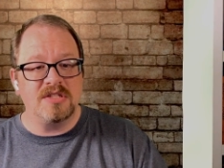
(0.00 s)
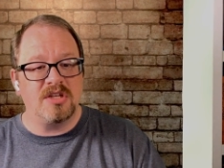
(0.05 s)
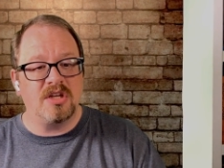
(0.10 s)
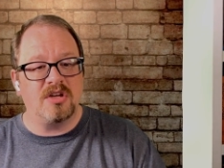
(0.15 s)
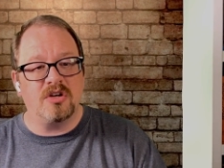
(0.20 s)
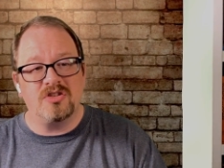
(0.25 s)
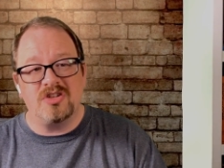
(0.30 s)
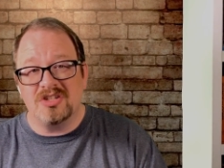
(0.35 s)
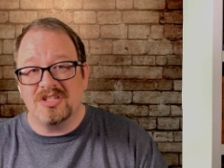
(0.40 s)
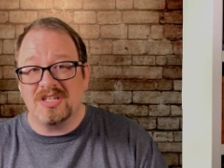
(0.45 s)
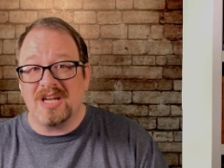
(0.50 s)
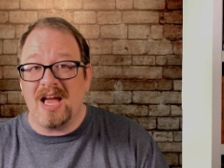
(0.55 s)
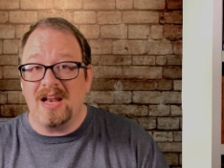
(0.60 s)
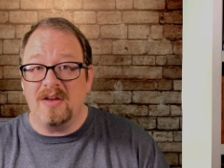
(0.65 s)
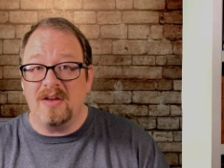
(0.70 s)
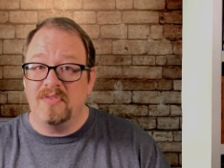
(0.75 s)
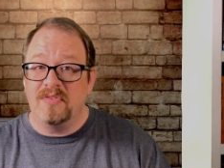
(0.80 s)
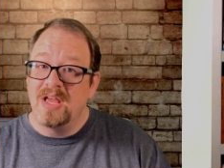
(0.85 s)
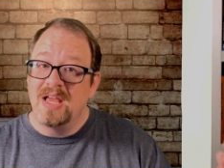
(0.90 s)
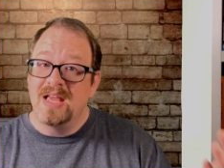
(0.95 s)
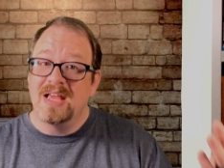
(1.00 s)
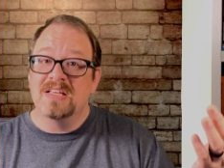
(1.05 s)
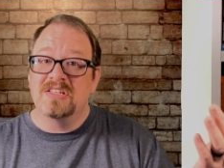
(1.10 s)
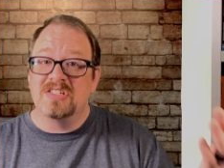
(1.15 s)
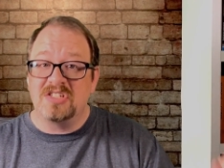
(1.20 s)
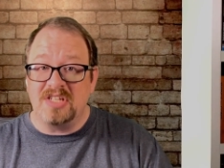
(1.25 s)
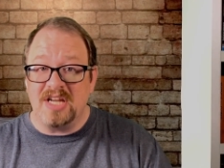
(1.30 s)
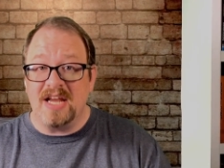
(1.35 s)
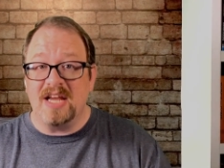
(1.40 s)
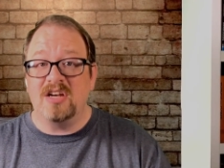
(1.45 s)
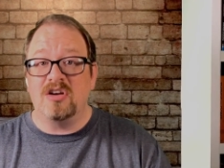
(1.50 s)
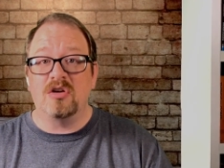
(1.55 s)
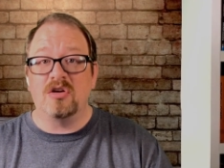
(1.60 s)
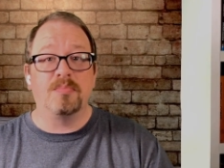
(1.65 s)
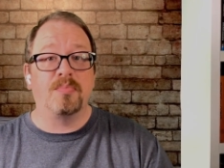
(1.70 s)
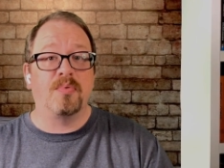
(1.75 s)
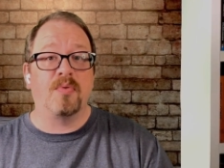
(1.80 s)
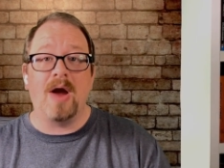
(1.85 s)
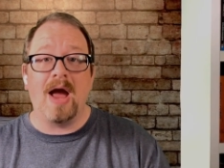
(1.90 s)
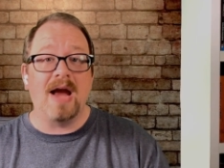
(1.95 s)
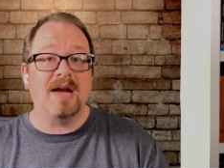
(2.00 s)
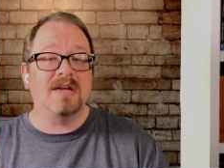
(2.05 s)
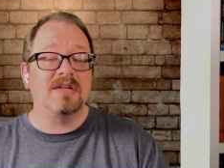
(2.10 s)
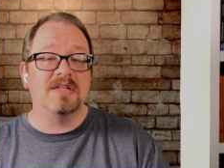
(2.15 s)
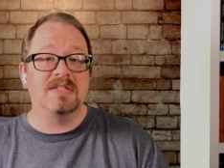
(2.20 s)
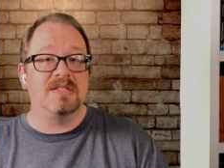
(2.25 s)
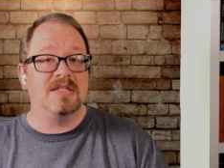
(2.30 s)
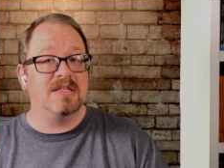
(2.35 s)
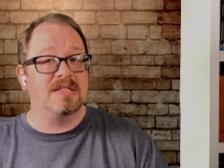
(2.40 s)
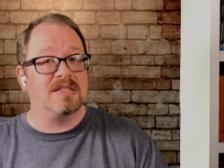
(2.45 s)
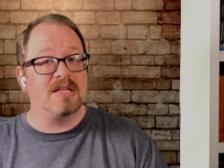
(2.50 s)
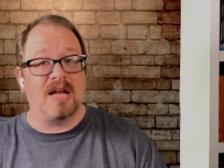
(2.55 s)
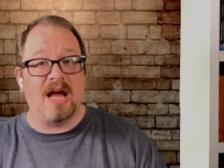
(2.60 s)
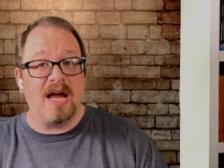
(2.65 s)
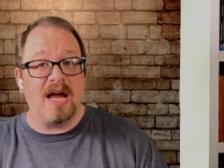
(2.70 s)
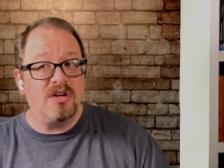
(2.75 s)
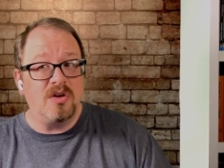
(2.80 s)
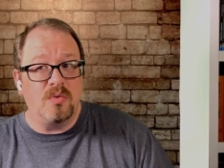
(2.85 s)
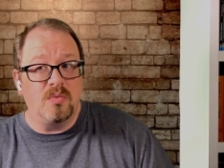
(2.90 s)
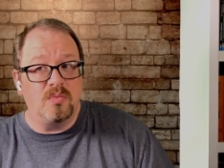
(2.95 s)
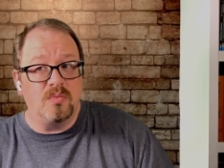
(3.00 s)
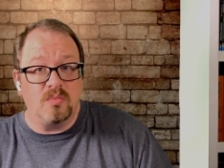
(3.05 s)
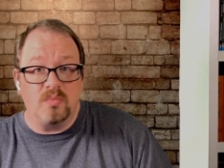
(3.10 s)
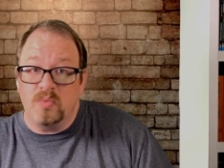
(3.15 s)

that are just kind of standard practices that I don't